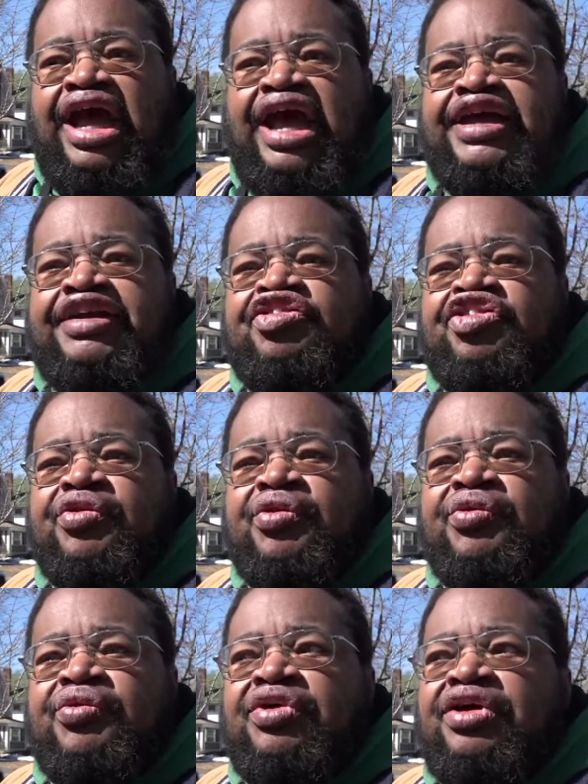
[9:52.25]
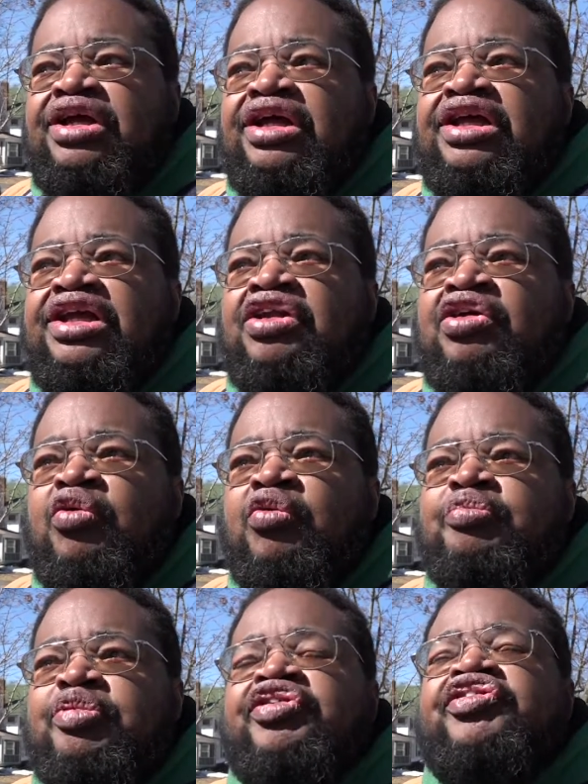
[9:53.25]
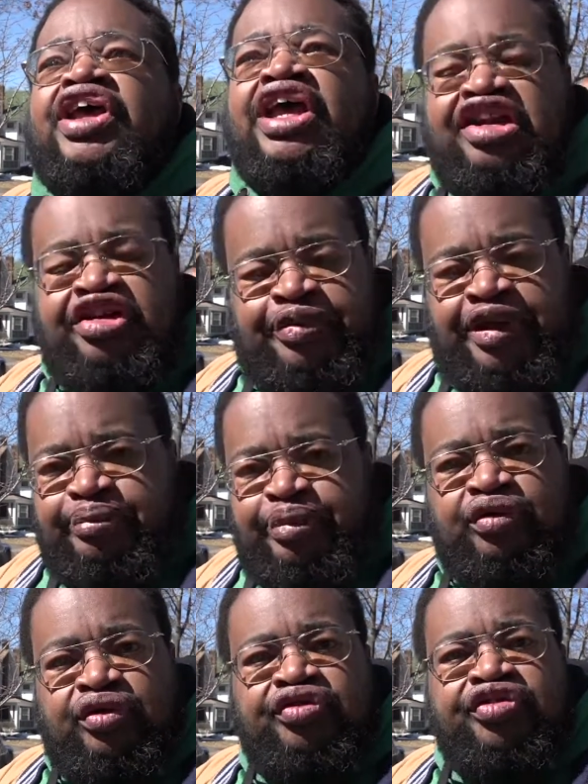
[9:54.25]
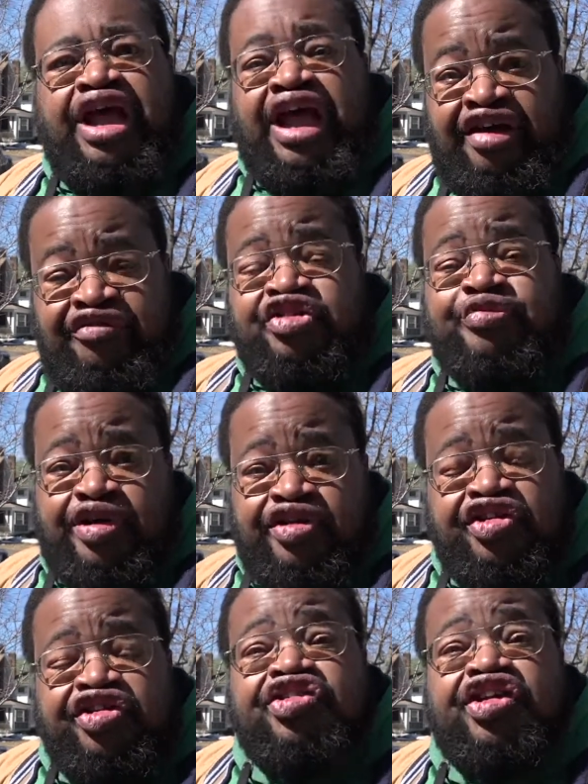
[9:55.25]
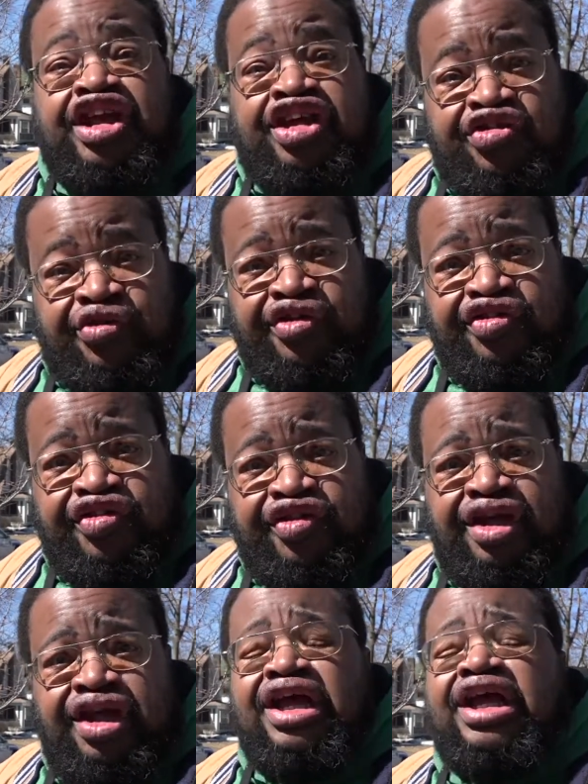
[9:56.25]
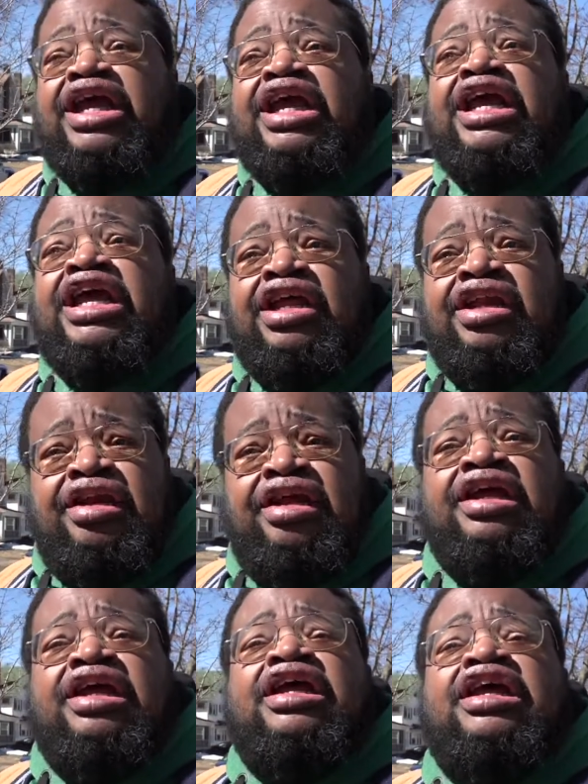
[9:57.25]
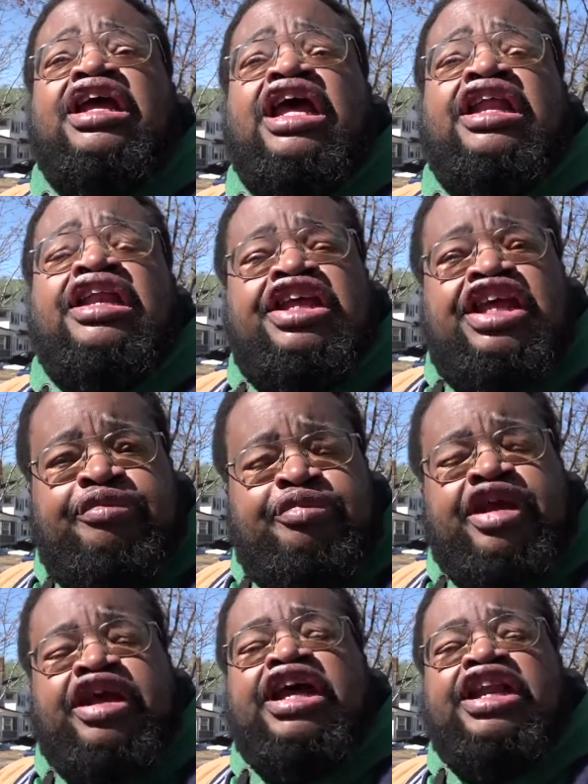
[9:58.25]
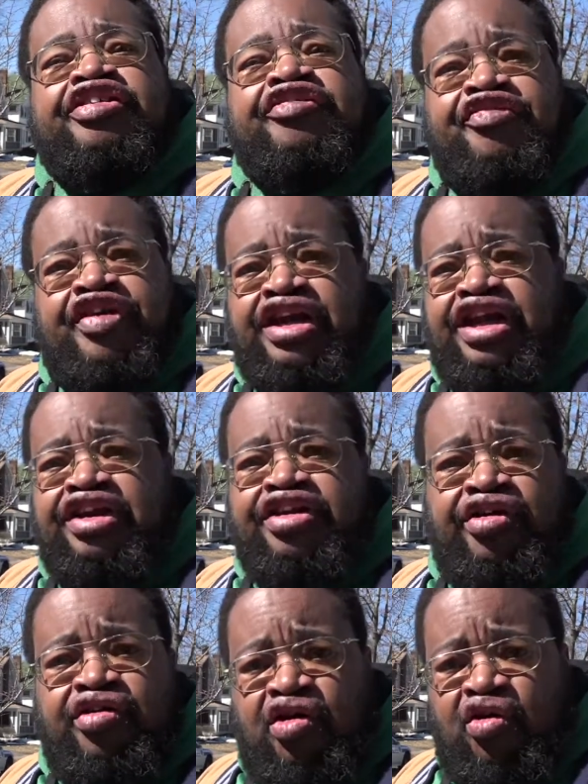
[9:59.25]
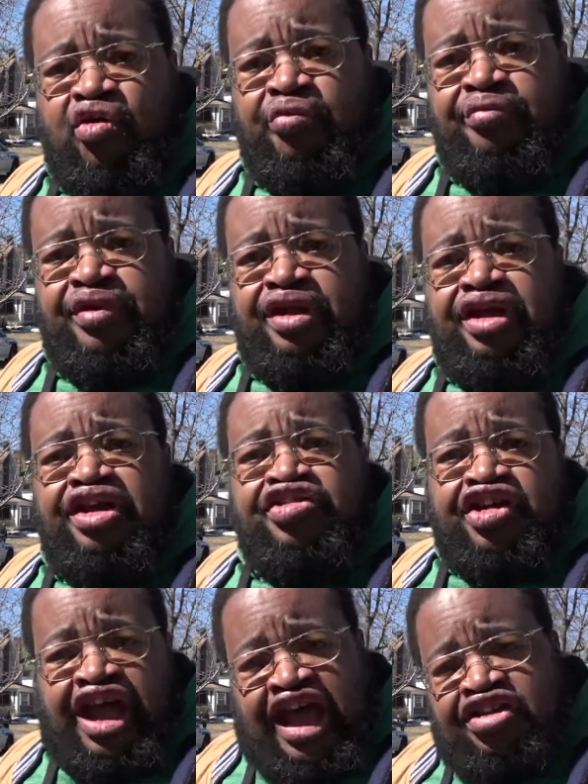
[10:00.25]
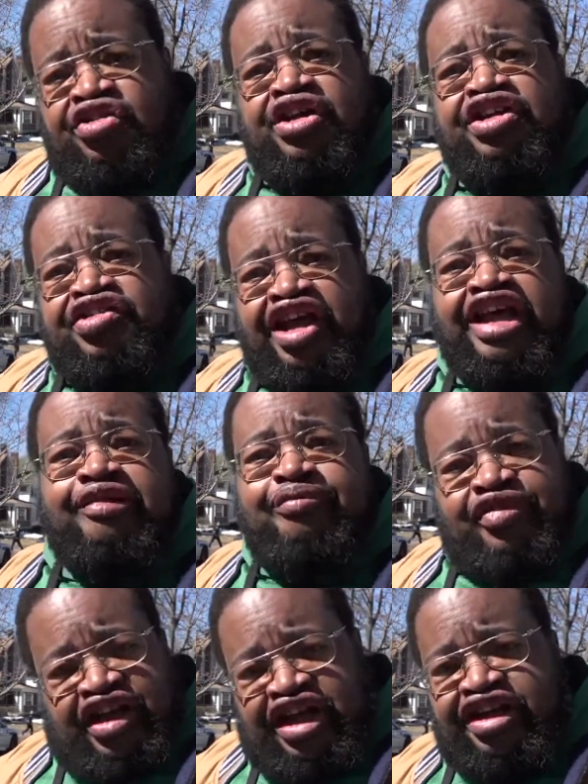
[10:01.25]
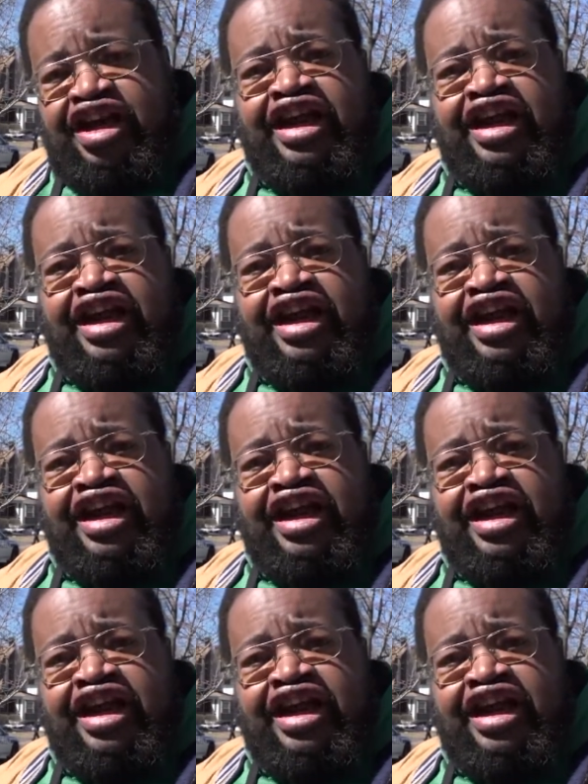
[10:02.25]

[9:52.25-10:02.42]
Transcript: and to, you know, protect people, the average person's interest in keeping and defending their home, to actually take the